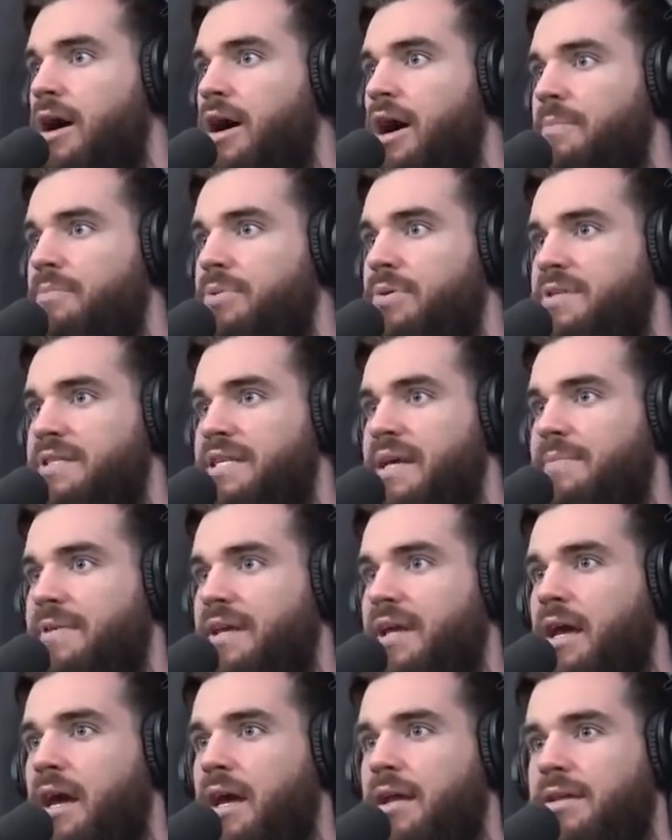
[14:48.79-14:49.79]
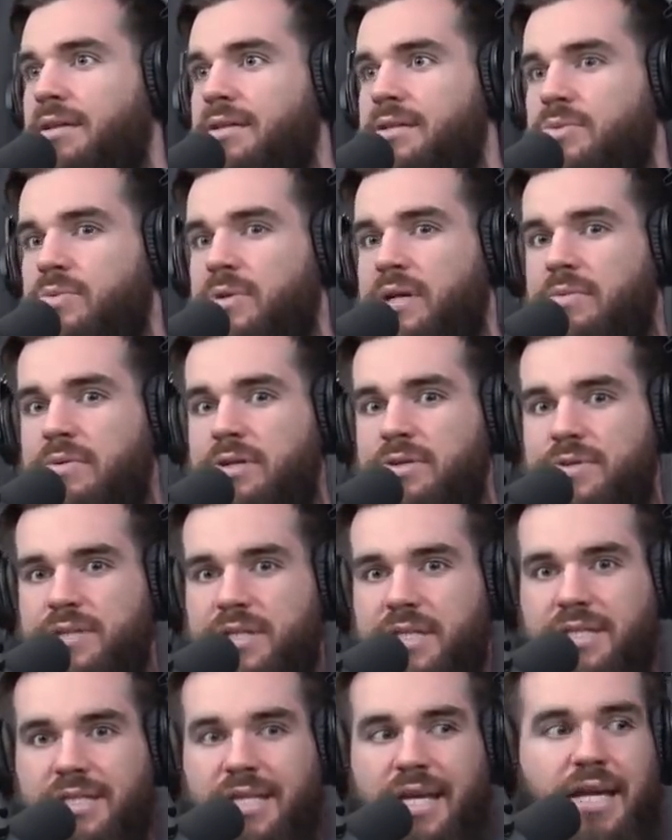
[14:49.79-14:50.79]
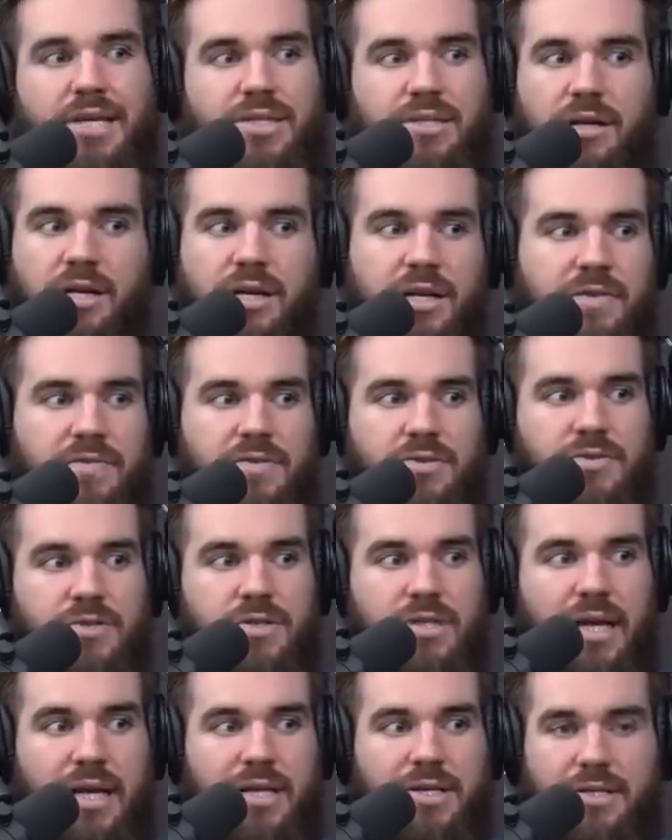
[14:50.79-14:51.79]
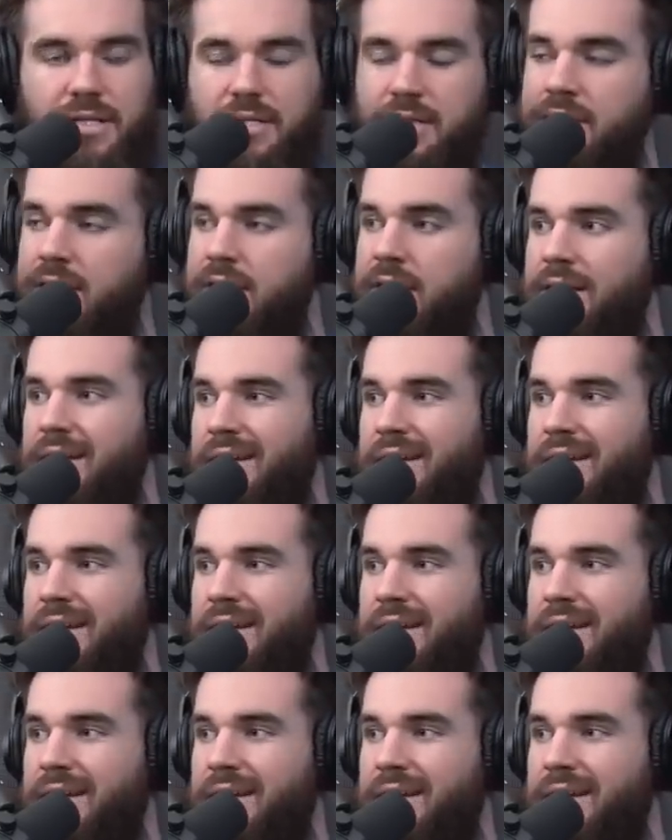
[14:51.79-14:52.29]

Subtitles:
I put something out this week which was a sketch, and I never do sketches,